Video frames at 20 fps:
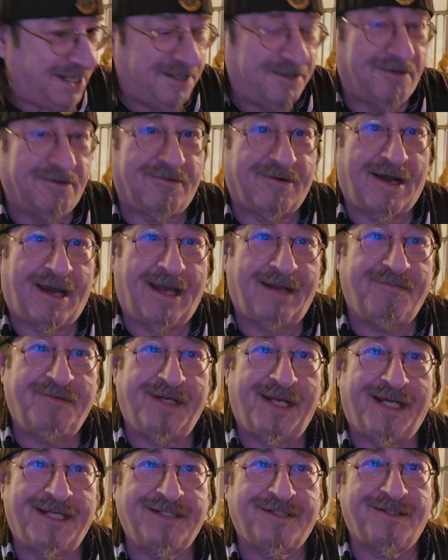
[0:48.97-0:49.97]
and it arrived
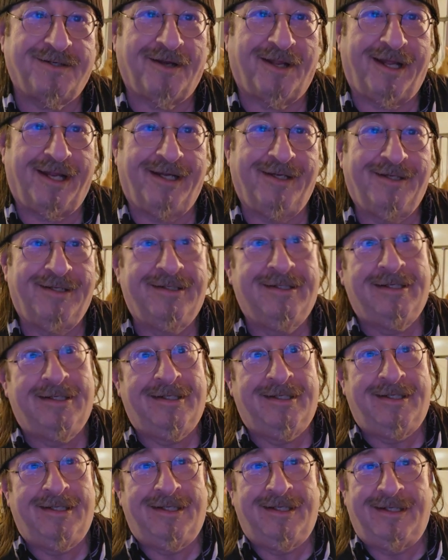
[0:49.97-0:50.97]
yesterday.
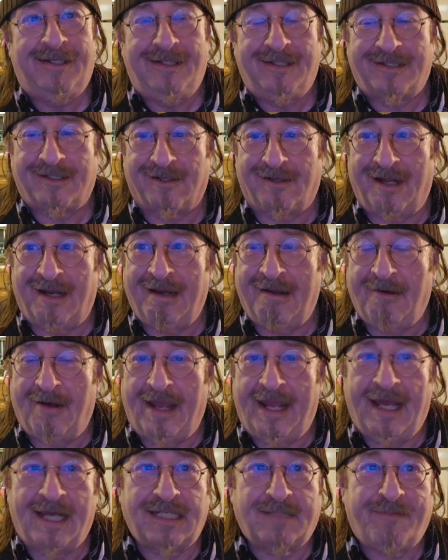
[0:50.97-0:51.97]
So
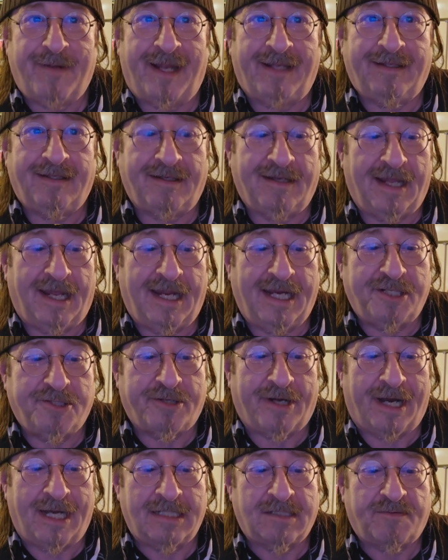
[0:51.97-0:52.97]
anyway, I spent the day
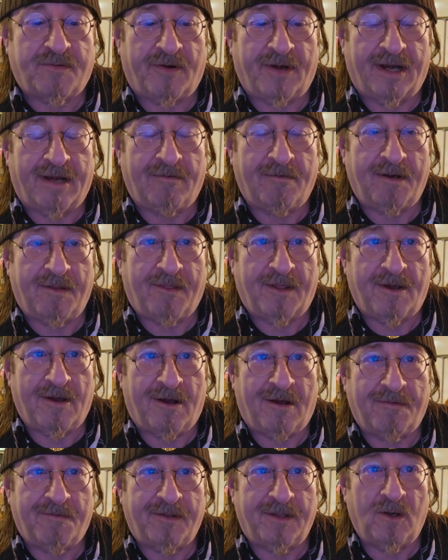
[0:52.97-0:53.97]
transferring everything
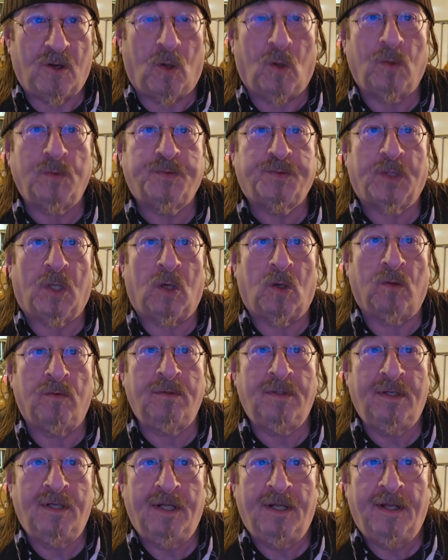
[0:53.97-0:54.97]
off the old
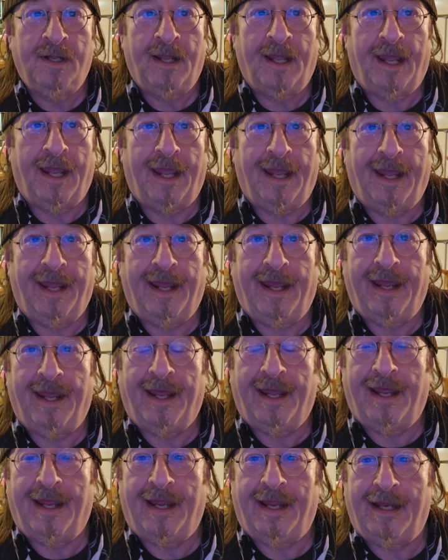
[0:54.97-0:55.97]
phone,
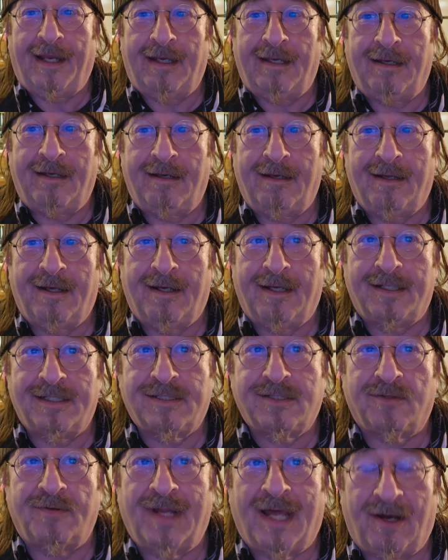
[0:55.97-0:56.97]
and
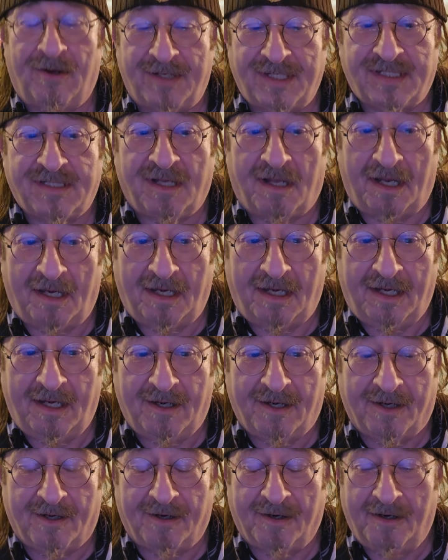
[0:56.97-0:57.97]
so now it's on
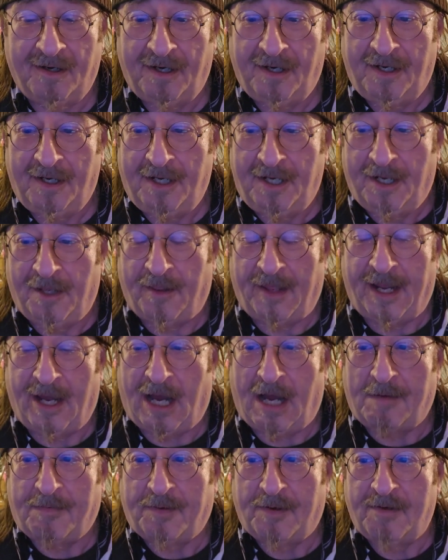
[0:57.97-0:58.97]
here. They
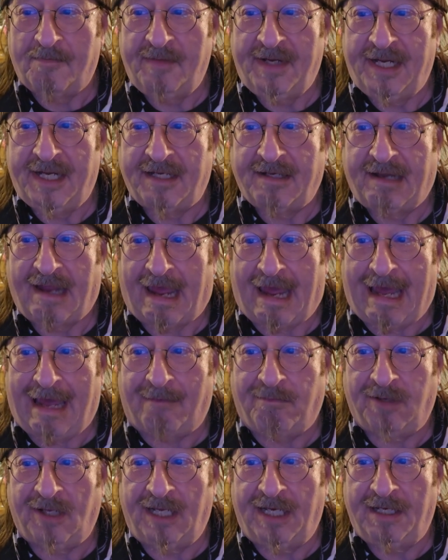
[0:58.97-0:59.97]
offered me a
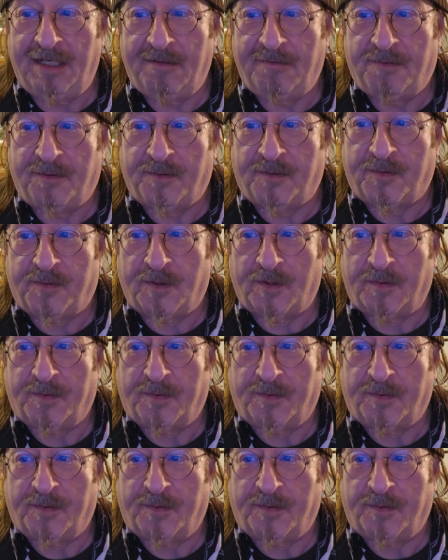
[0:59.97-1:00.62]
tablet for